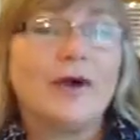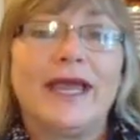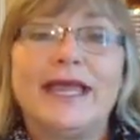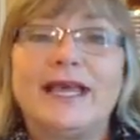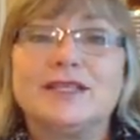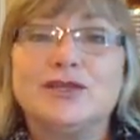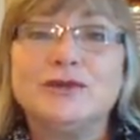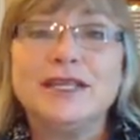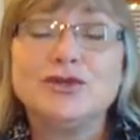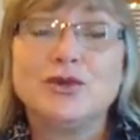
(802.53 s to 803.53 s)
Okay, yes,
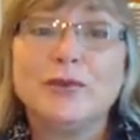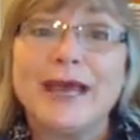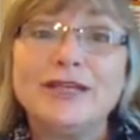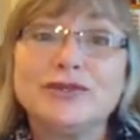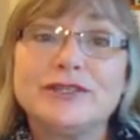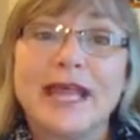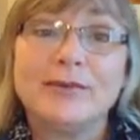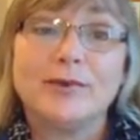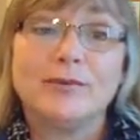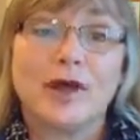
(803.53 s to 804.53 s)
you need to arrange your
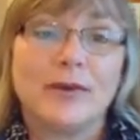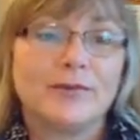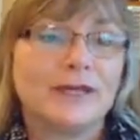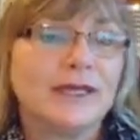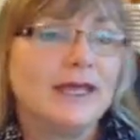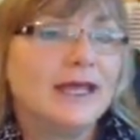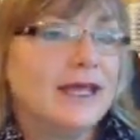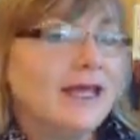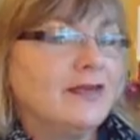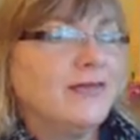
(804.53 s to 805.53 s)
table properly.
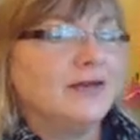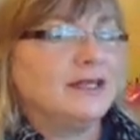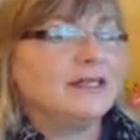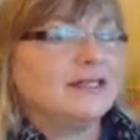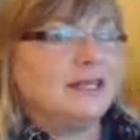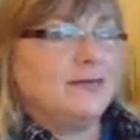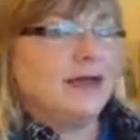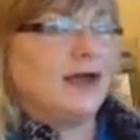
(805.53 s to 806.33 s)
If you can see